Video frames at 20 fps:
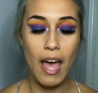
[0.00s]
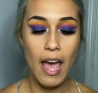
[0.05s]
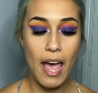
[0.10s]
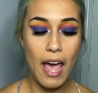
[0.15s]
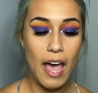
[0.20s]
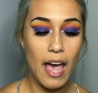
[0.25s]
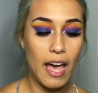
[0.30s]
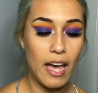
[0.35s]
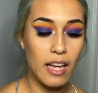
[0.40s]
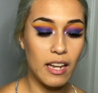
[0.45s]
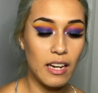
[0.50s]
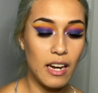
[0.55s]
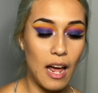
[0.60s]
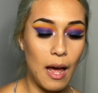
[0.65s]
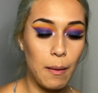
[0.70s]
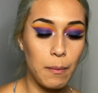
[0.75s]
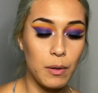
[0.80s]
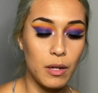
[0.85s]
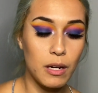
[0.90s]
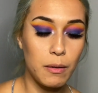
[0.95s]
and
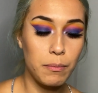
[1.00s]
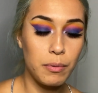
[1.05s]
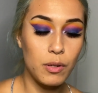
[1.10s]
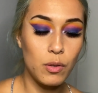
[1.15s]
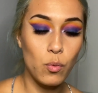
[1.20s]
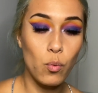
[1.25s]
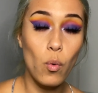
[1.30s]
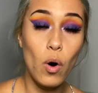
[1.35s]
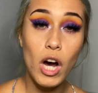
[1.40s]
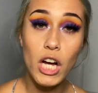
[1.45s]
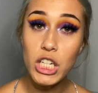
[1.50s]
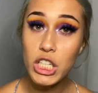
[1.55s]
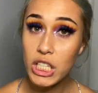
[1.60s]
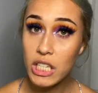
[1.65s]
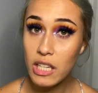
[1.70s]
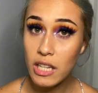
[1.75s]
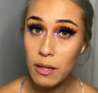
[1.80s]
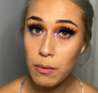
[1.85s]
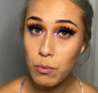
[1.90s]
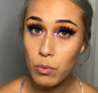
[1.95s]
I'm gonna be washing
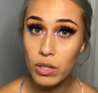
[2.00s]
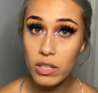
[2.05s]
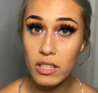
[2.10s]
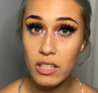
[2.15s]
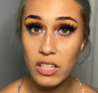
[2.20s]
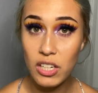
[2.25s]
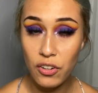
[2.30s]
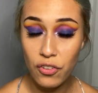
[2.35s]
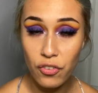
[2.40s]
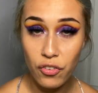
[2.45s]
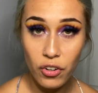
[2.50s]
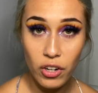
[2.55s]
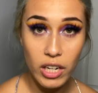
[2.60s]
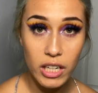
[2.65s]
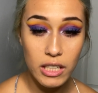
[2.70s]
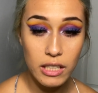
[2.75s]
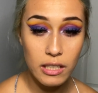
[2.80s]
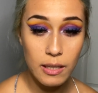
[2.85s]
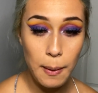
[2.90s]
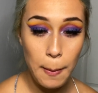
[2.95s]
them with
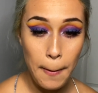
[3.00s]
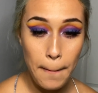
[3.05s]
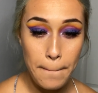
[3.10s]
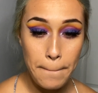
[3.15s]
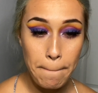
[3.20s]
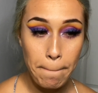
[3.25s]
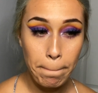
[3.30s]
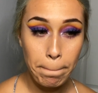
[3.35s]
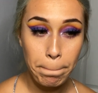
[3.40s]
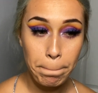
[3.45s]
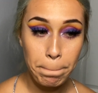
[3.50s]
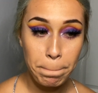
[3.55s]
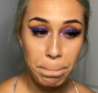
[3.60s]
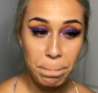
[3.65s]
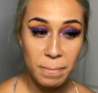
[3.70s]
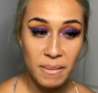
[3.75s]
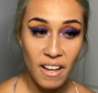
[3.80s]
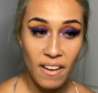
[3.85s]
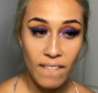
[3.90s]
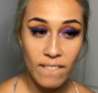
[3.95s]
different
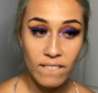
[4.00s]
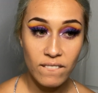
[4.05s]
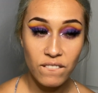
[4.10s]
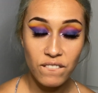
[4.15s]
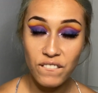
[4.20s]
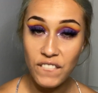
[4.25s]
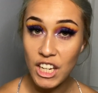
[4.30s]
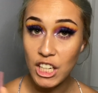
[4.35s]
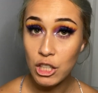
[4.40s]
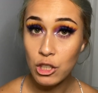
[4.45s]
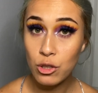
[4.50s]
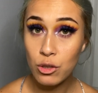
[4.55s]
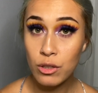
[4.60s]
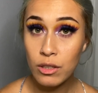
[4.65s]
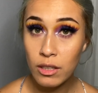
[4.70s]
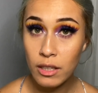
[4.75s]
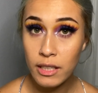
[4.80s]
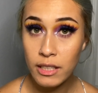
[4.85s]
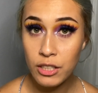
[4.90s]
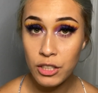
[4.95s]
facial
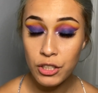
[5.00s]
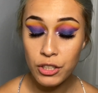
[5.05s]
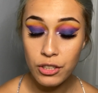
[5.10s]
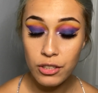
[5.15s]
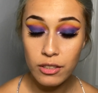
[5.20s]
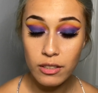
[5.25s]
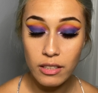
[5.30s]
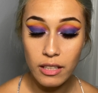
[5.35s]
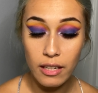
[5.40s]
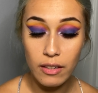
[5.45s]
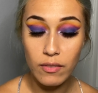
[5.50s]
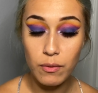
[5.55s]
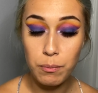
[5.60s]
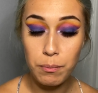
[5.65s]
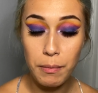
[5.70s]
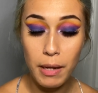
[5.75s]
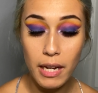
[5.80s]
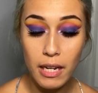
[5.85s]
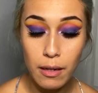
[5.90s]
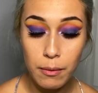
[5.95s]
cleansers and
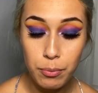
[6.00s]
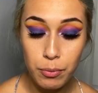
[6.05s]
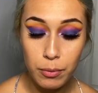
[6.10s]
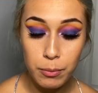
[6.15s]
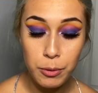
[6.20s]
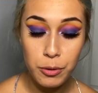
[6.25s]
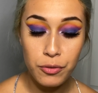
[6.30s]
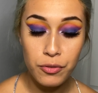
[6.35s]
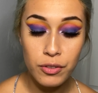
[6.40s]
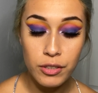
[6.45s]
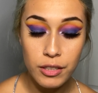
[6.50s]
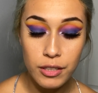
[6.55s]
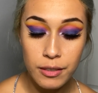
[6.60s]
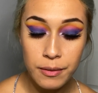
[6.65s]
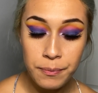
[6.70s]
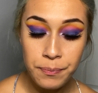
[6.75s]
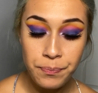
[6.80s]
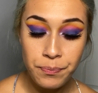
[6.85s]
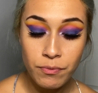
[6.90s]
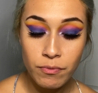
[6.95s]
makeup remover,
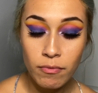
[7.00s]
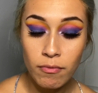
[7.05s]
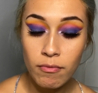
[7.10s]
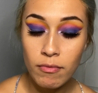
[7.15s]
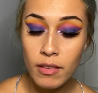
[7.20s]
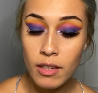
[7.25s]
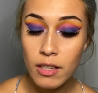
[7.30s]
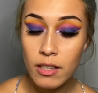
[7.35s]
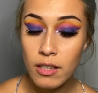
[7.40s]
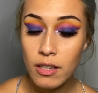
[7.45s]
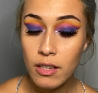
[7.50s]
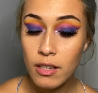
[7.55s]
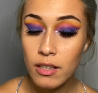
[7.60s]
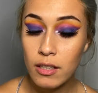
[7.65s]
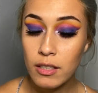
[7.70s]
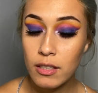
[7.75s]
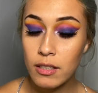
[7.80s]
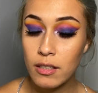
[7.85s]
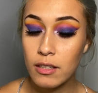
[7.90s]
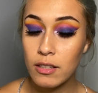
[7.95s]

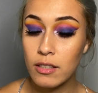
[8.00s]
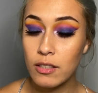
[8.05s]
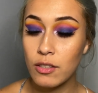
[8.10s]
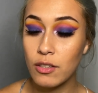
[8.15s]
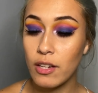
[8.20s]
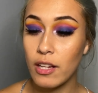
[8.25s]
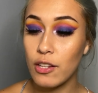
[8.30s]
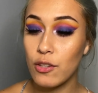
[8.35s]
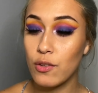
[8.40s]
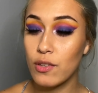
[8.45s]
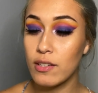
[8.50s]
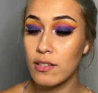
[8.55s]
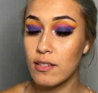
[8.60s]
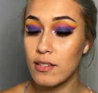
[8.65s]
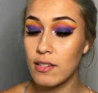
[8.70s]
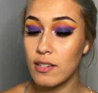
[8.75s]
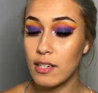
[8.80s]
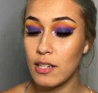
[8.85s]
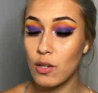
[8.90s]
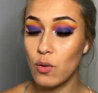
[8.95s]
so that you can
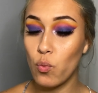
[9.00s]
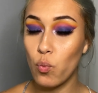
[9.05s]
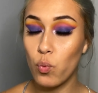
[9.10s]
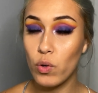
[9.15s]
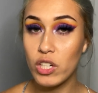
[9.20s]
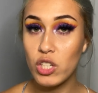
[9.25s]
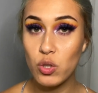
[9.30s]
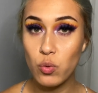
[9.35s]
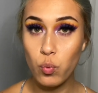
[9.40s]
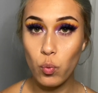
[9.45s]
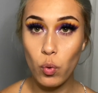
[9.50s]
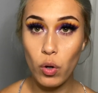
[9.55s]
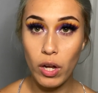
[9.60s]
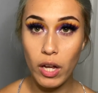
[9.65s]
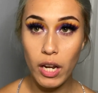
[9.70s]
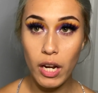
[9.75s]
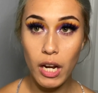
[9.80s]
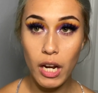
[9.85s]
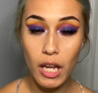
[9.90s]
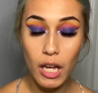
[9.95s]
see which
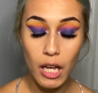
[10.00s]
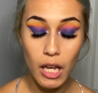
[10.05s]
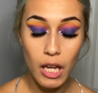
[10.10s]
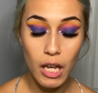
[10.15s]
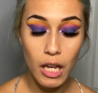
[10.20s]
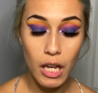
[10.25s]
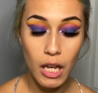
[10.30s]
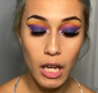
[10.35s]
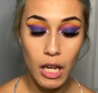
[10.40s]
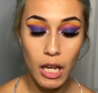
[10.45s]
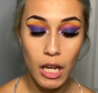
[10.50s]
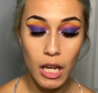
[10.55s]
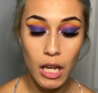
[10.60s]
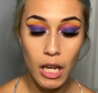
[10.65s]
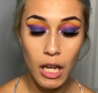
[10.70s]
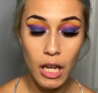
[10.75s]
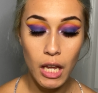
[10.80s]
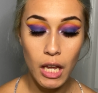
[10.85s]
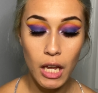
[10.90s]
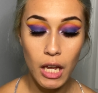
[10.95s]
one
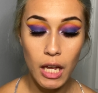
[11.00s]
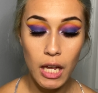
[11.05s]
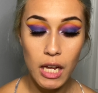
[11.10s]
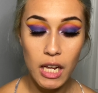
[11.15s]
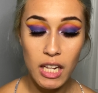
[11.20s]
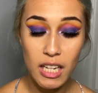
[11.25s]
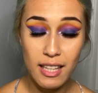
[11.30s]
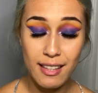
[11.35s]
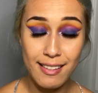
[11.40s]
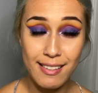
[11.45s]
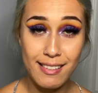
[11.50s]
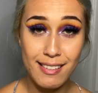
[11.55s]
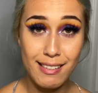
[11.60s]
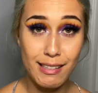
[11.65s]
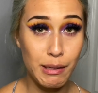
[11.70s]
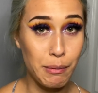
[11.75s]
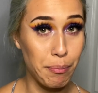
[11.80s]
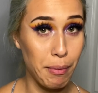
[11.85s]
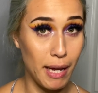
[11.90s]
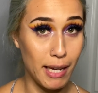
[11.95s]
cleans the
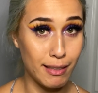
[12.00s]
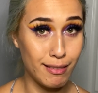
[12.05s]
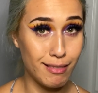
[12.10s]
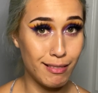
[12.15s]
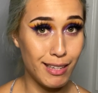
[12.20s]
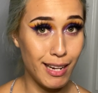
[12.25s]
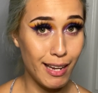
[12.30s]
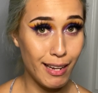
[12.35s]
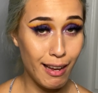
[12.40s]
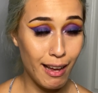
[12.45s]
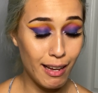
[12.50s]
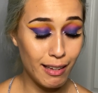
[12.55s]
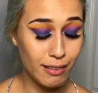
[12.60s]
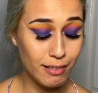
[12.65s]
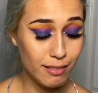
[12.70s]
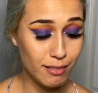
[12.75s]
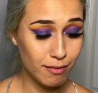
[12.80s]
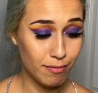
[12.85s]
best, I guess.